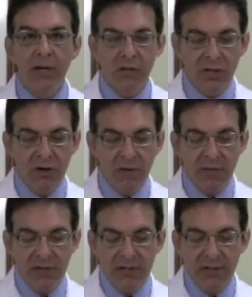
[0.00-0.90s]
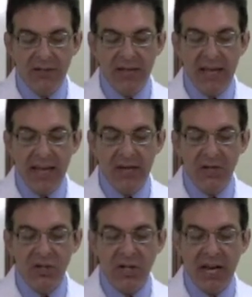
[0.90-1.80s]
surfaces
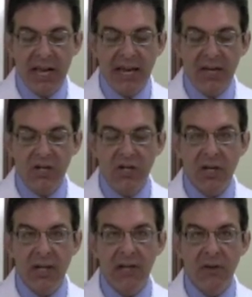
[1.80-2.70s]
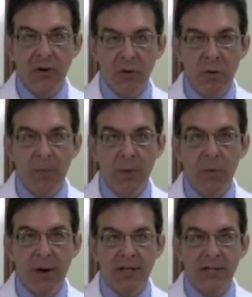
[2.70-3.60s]
can change in their normal
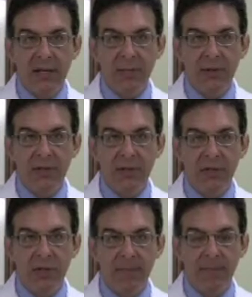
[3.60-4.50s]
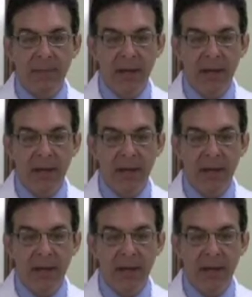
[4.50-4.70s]
resting position.